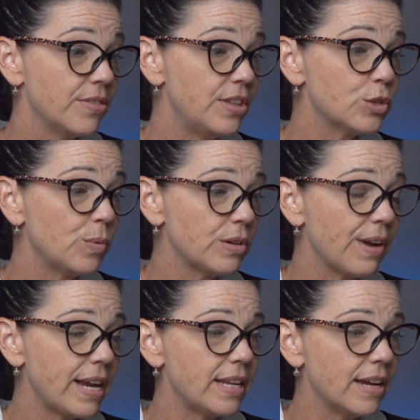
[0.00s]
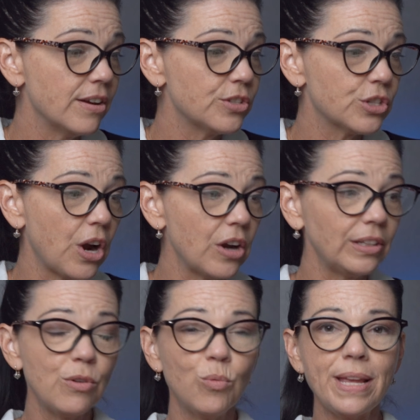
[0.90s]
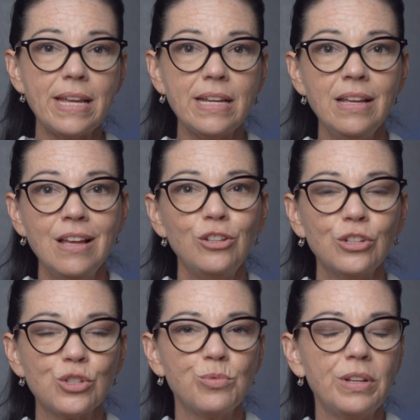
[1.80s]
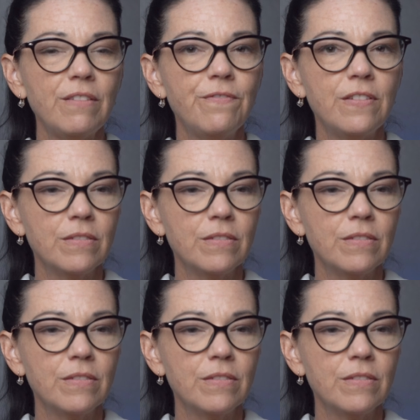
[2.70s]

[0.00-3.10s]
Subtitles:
This one right here, Scarlet Weed, looks really